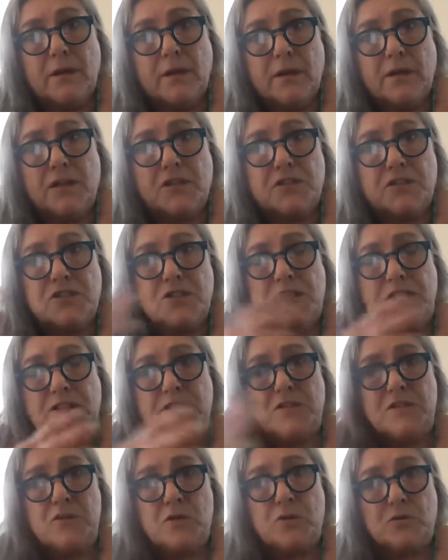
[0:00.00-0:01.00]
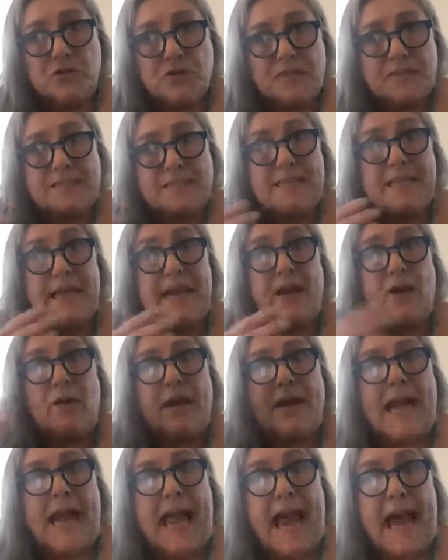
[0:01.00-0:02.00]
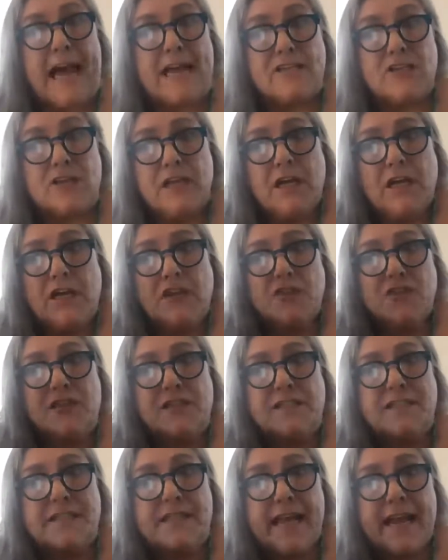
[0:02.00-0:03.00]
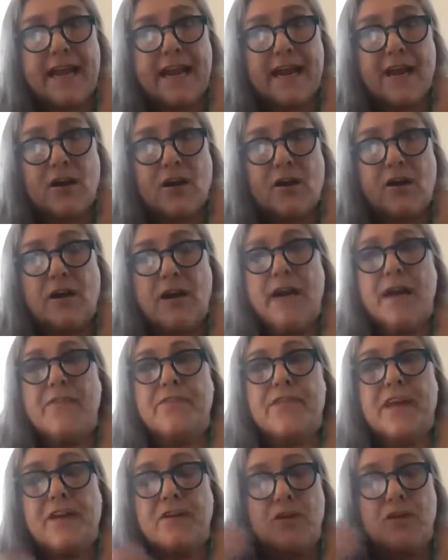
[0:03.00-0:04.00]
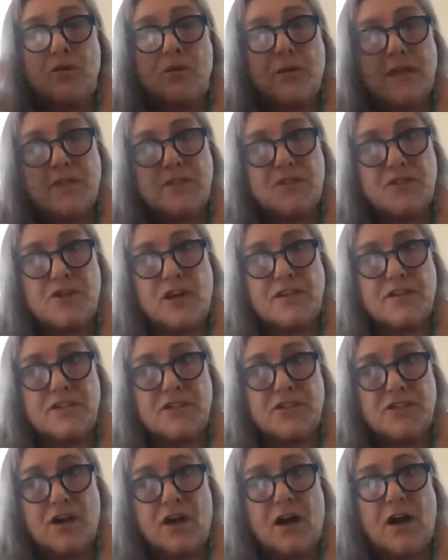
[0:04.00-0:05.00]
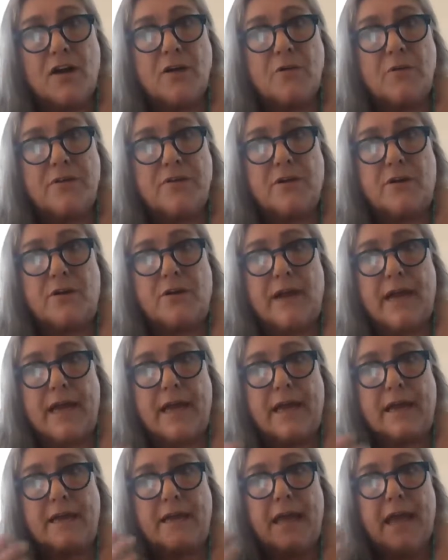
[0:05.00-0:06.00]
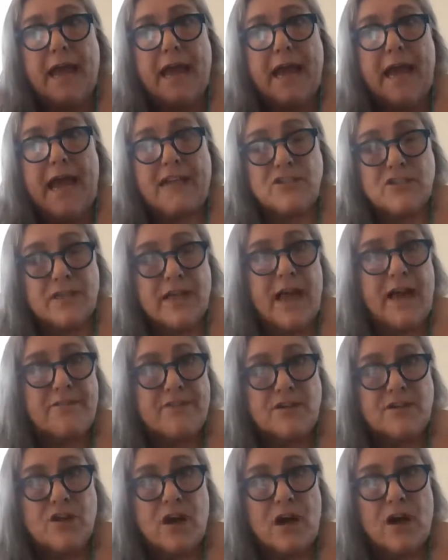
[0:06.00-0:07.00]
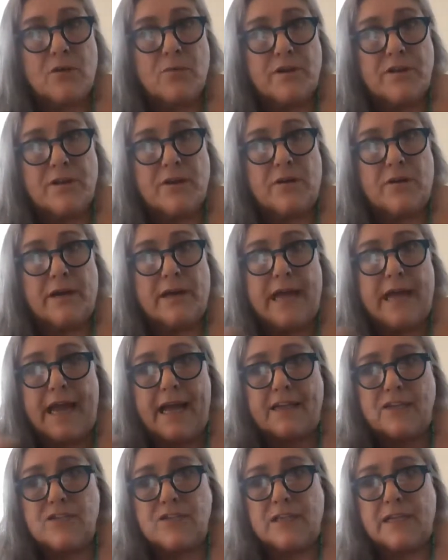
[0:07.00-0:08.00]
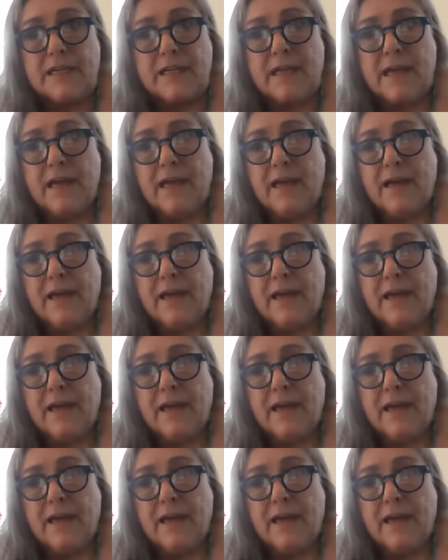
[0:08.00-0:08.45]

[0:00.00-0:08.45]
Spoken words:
because she's there. And as she's there, then you can start to talk with her and actually have a talk with her and actually